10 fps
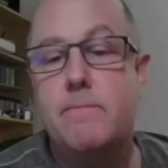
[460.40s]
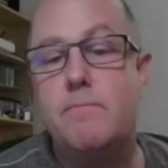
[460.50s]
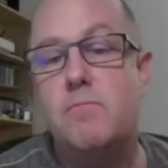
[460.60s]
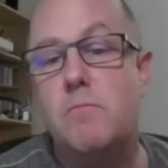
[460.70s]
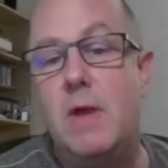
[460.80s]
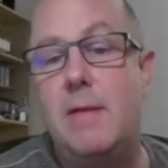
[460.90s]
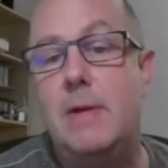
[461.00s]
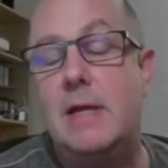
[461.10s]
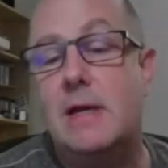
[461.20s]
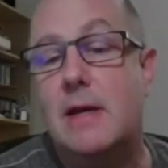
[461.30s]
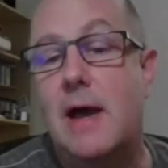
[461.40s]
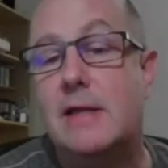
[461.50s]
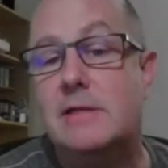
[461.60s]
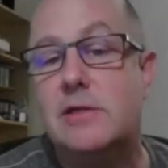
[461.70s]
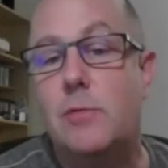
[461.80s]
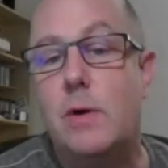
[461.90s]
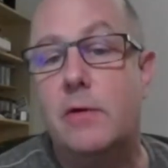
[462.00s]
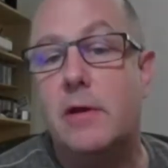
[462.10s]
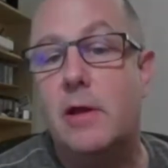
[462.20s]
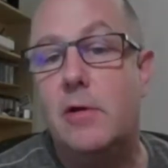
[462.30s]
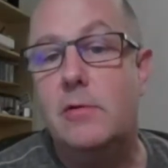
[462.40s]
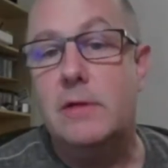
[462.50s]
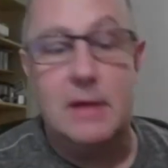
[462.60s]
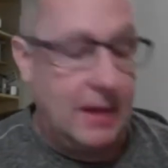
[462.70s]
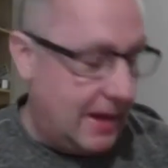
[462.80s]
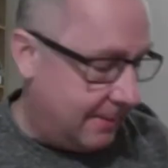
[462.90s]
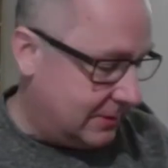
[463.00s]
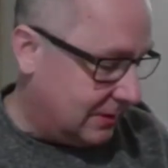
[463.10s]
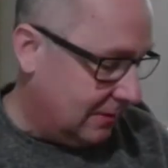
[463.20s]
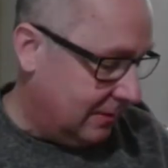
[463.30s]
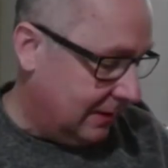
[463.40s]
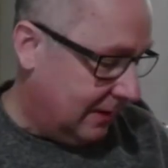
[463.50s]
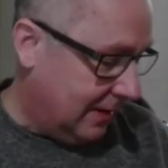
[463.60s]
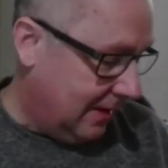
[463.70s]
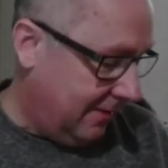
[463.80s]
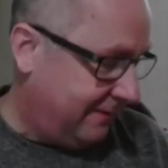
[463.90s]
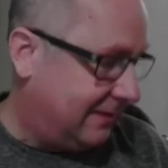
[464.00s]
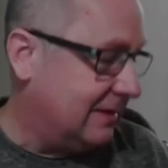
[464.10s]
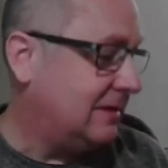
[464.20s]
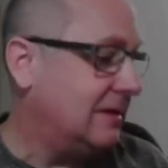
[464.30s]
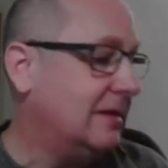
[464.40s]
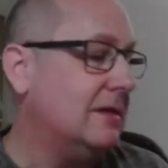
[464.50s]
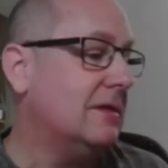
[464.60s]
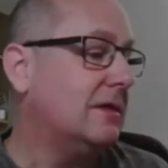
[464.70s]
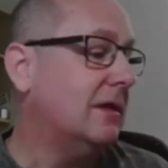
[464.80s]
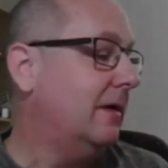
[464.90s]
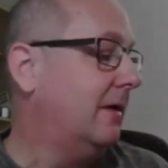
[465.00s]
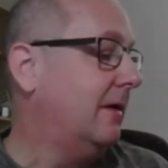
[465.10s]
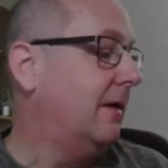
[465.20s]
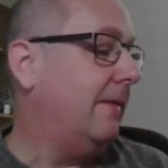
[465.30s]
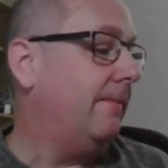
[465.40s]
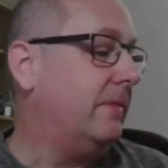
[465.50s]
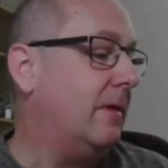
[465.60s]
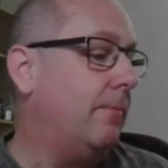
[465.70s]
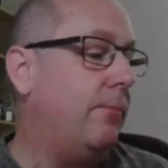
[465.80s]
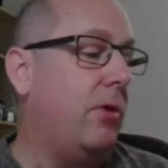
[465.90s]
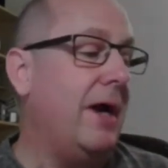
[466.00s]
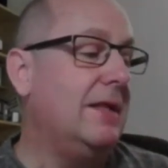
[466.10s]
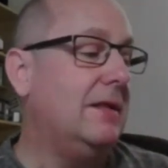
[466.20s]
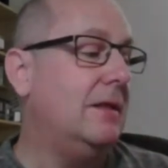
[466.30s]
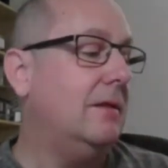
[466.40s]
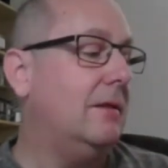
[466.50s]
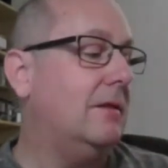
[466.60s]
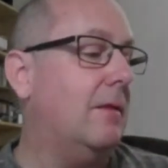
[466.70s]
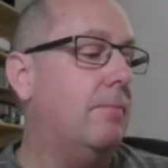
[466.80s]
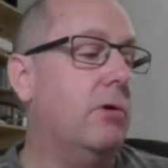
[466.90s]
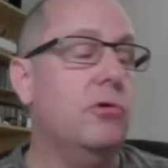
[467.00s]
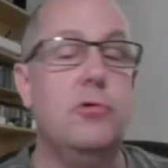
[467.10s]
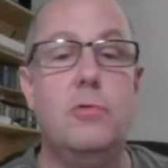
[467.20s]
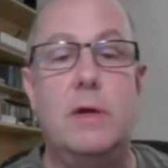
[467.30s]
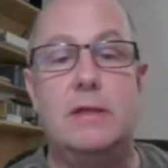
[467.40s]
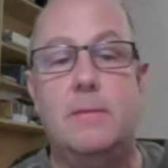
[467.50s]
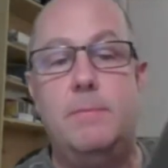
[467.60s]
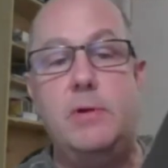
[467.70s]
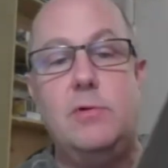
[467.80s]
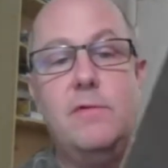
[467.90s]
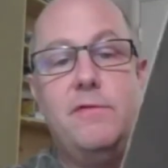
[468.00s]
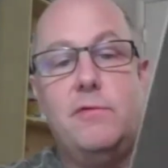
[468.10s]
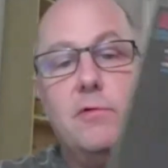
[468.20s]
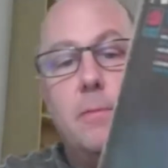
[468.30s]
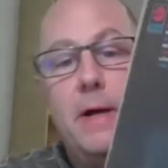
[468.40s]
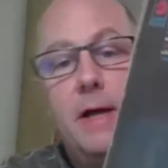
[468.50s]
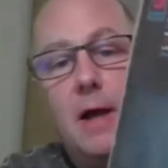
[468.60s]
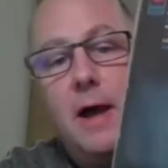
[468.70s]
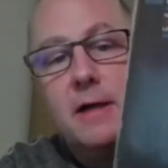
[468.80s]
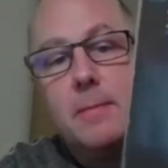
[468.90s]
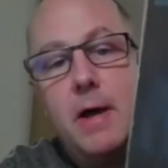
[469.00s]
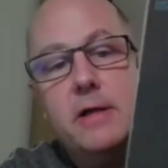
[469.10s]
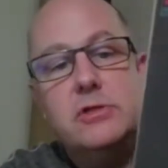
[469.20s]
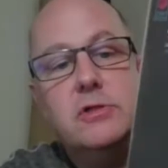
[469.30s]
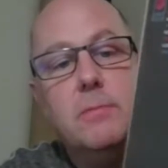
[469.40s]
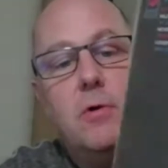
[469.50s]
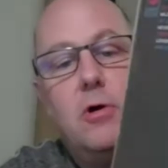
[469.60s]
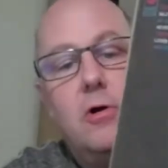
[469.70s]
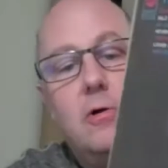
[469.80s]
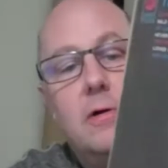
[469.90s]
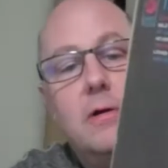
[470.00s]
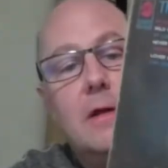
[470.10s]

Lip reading: maybe not so well known that I absolutely love. This is The Bright, the Blue, and the Beautiful by Ahmad Jamal.